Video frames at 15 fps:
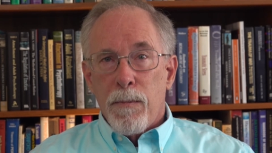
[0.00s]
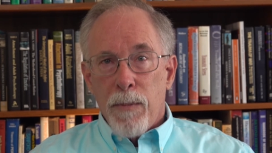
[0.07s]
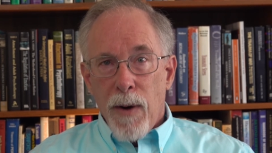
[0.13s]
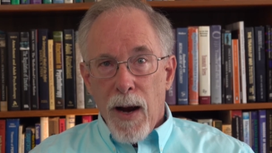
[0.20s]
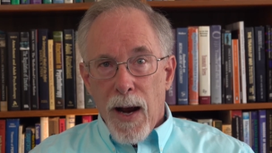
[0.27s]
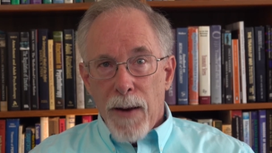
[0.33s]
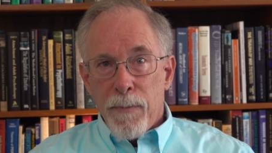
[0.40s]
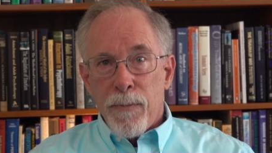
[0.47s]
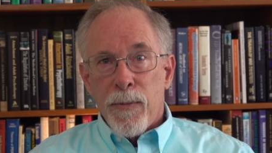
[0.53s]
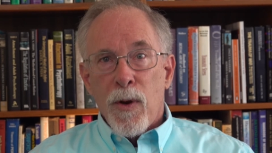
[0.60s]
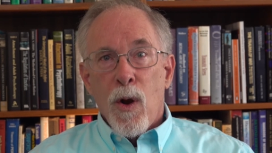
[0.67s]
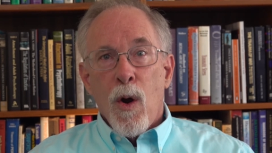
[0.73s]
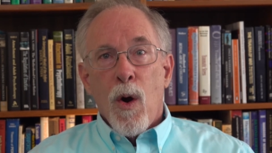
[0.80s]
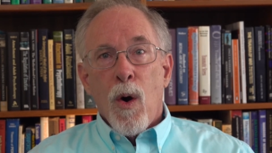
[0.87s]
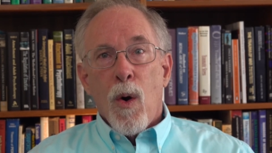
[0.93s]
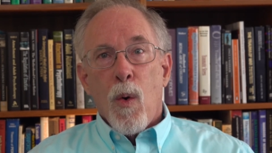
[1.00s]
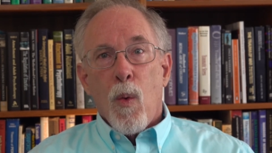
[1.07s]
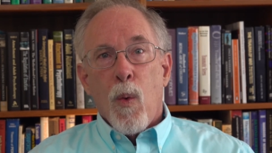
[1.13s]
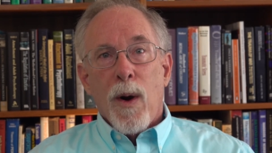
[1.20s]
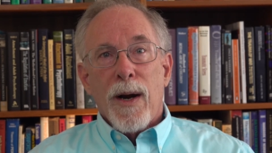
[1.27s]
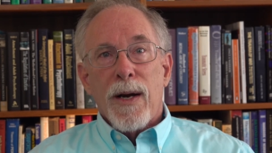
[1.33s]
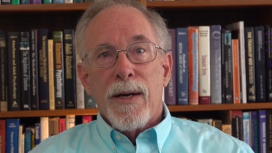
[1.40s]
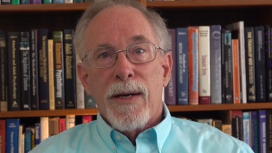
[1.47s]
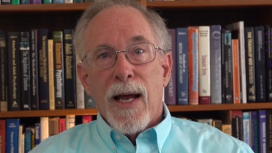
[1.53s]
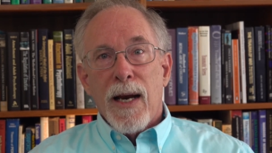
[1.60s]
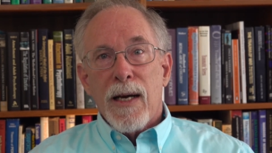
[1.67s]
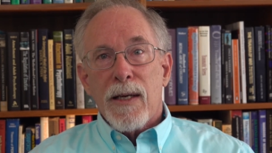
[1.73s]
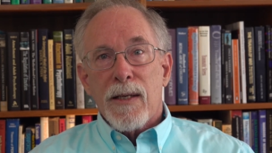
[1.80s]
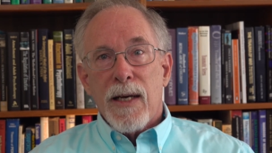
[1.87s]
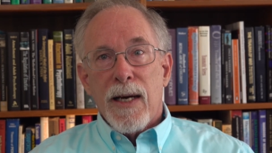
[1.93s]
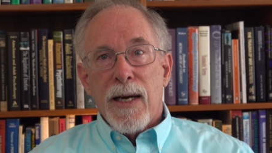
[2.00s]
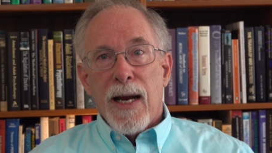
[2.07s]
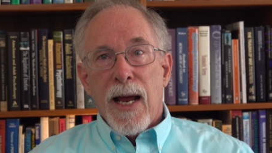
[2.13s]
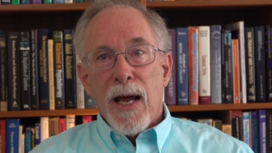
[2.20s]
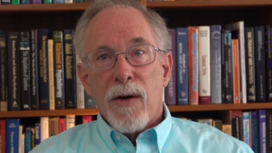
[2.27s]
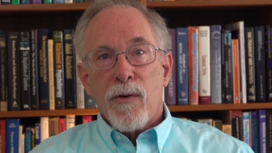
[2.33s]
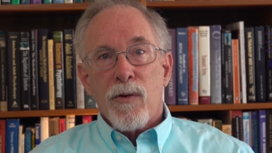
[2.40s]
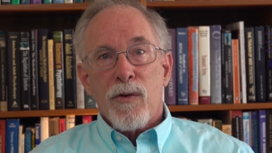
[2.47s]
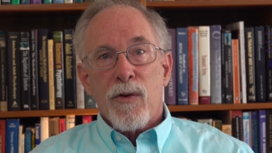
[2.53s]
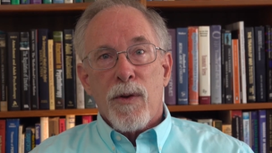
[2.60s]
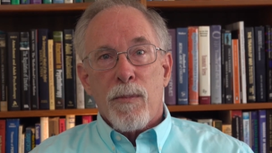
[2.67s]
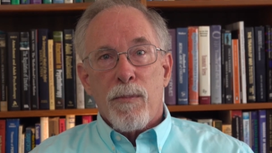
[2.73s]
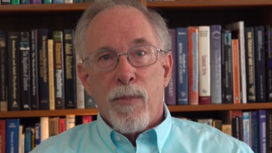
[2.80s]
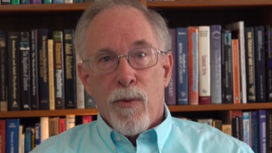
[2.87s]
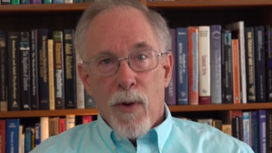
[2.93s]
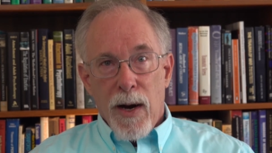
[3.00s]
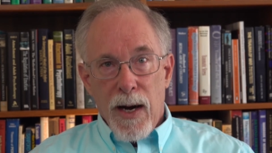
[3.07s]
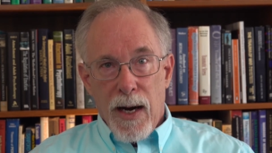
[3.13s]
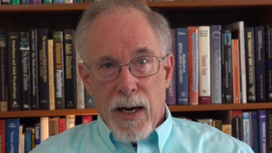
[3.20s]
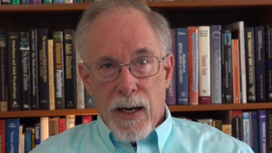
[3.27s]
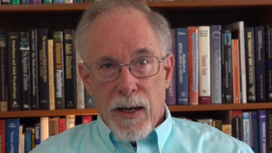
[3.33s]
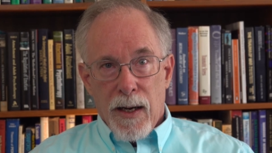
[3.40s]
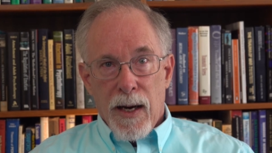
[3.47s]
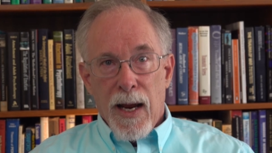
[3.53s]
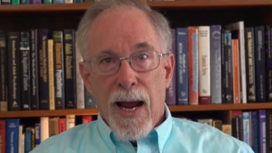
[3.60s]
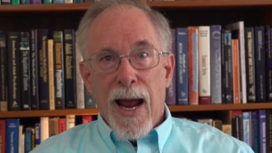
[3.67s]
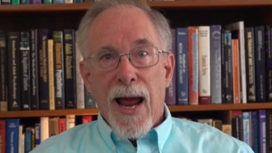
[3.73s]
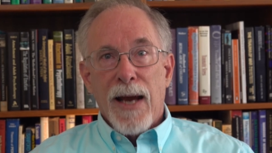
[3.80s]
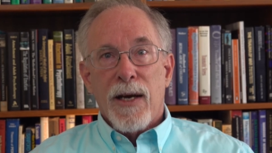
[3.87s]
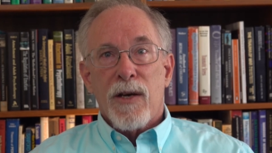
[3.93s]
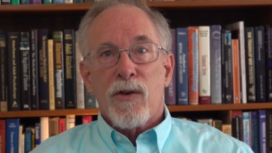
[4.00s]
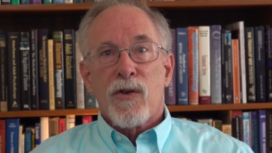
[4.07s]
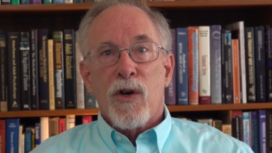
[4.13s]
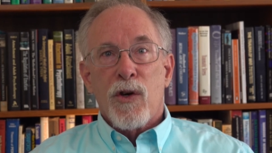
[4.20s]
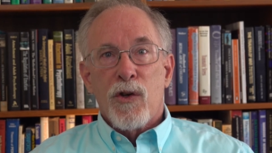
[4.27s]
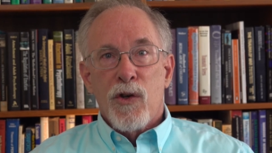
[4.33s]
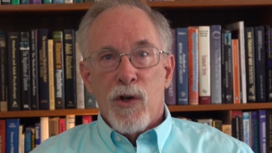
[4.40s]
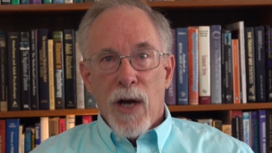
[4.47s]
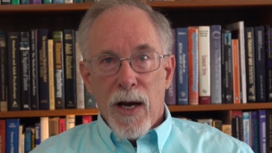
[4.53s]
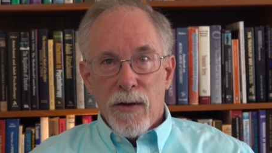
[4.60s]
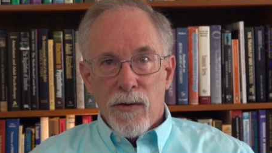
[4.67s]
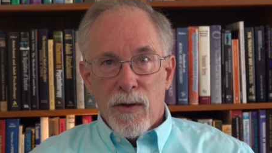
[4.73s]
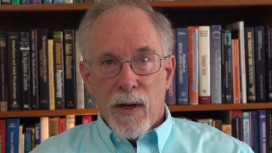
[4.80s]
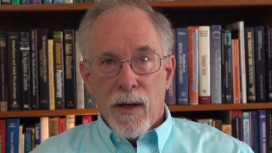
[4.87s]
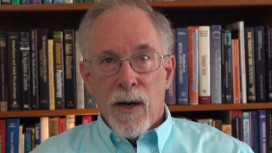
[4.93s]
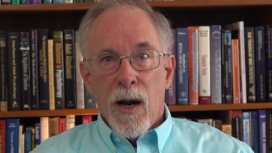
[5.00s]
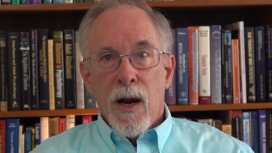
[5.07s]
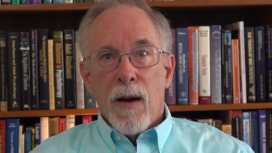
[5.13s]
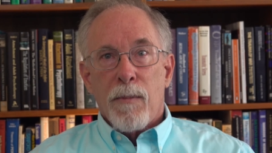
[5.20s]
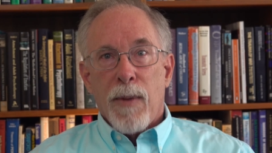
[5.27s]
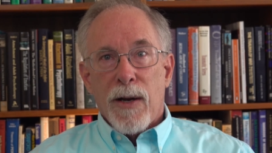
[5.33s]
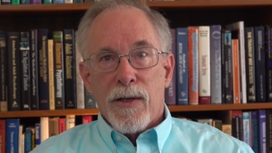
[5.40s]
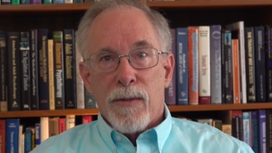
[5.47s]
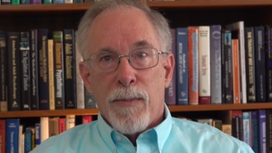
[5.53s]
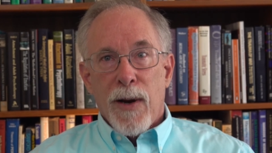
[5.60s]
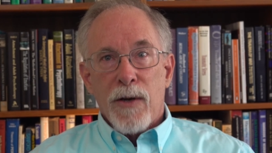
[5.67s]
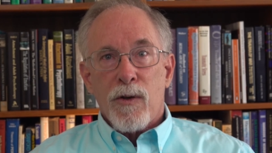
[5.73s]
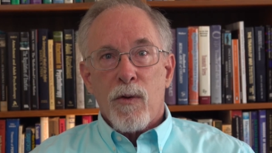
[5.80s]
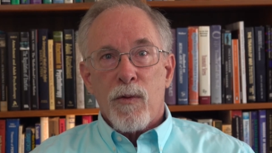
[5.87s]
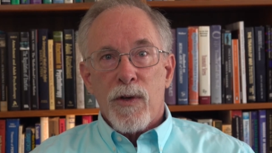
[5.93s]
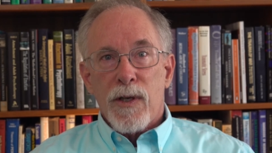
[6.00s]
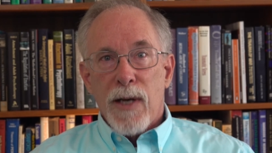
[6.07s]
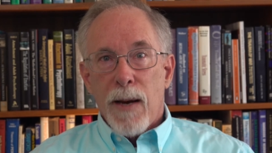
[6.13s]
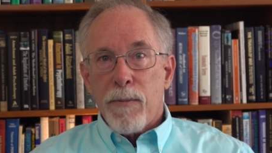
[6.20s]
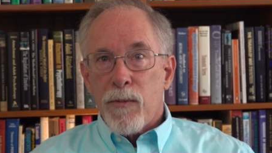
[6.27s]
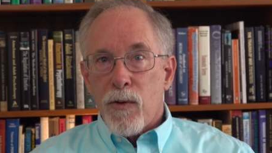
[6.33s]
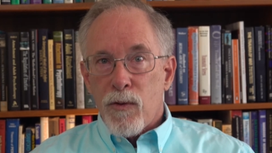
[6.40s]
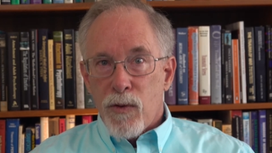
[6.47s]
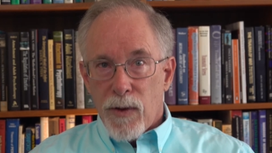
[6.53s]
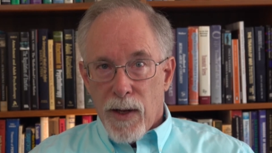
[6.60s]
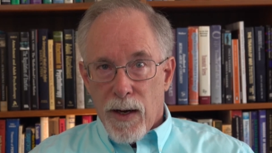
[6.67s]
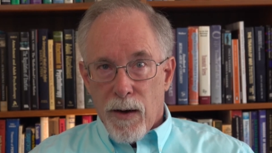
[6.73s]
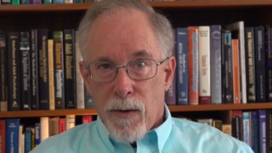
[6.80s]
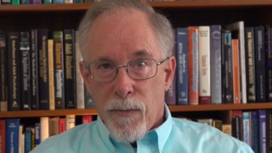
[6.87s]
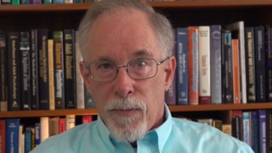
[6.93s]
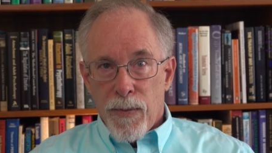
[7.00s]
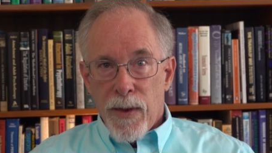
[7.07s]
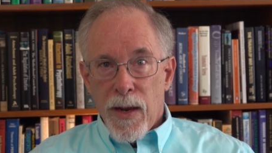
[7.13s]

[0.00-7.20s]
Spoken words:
But when adenosine enters the brain and is digested by special receptors there,